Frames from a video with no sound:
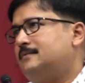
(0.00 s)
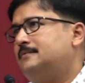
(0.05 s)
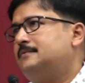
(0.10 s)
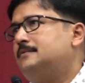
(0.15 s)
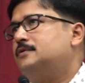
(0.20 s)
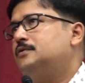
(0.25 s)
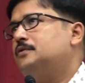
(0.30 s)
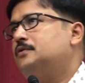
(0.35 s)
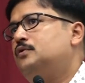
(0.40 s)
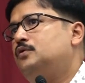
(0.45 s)

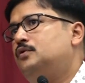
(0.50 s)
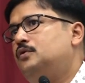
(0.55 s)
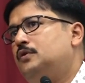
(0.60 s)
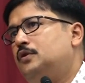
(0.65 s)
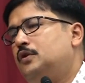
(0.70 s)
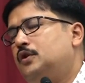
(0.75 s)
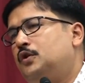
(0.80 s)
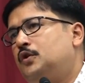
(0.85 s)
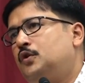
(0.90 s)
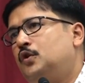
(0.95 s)
So
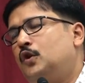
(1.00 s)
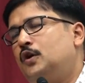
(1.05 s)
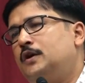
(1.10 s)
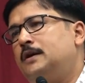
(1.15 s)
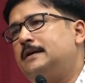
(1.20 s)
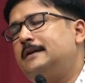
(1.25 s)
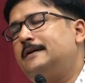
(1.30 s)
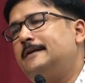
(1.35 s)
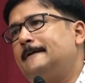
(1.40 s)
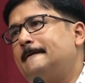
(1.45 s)

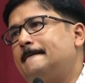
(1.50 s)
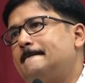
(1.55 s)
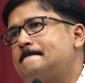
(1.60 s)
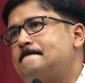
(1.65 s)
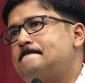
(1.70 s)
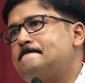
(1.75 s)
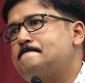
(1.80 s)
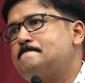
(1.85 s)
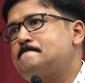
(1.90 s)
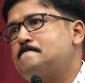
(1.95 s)
don't
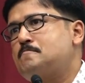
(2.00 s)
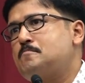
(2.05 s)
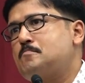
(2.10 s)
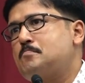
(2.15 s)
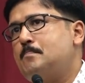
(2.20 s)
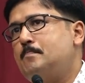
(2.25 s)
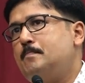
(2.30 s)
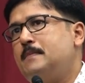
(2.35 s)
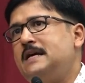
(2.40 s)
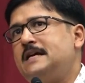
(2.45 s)

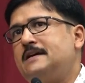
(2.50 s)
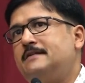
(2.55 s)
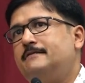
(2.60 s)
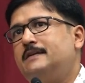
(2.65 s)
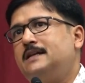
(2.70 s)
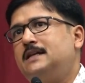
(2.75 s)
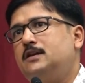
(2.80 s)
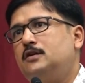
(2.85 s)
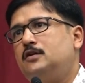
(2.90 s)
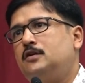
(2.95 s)
make
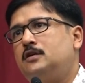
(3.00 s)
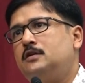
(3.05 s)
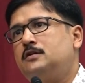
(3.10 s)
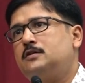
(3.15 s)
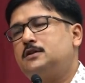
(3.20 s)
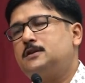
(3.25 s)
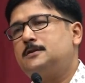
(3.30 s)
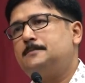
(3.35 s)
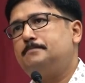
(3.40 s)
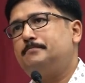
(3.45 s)
very
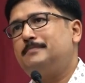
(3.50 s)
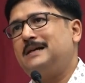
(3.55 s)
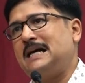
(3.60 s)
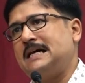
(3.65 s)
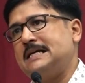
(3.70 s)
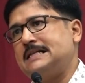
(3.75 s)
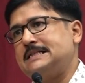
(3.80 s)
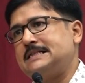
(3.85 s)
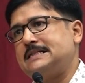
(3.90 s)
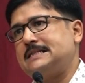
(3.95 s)
long-term
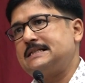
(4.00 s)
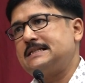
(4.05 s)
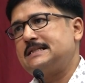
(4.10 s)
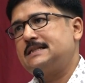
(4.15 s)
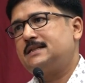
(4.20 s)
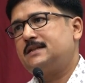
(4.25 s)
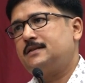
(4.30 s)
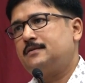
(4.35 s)
plans.